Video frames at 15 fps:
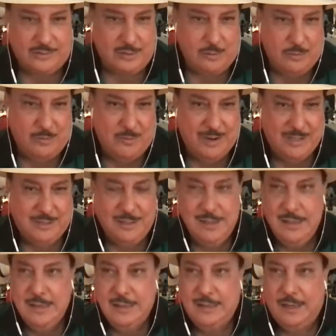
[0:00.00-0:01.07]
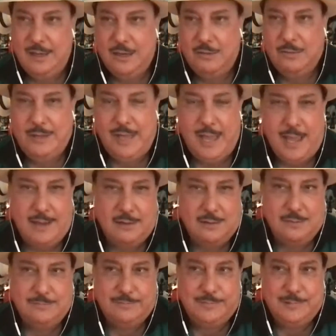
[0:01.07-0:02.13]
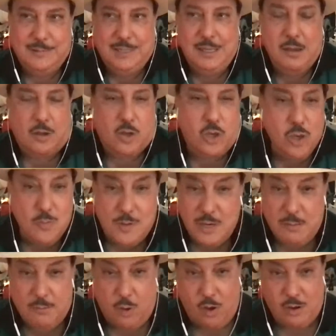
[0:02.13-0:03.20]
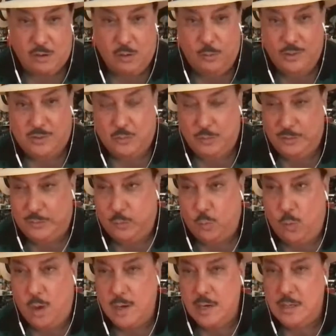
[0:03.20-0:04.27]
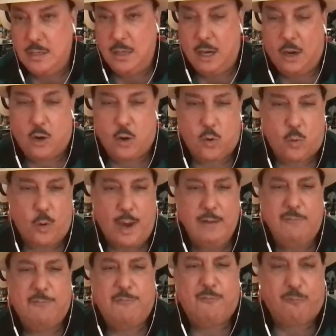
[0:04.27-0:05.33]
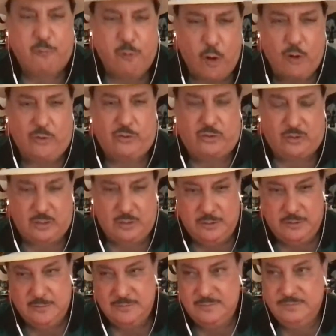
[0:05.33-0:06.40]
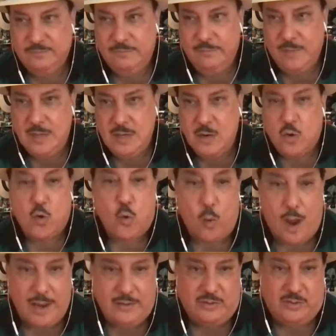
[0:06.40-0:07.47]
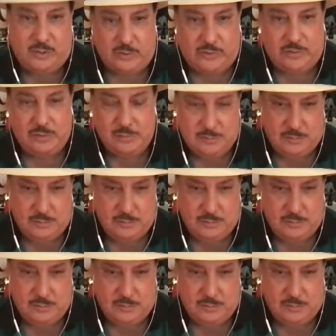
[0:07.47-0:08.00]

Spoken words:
Then we went, we had the Cuban embargo, which was one of the great first crisis.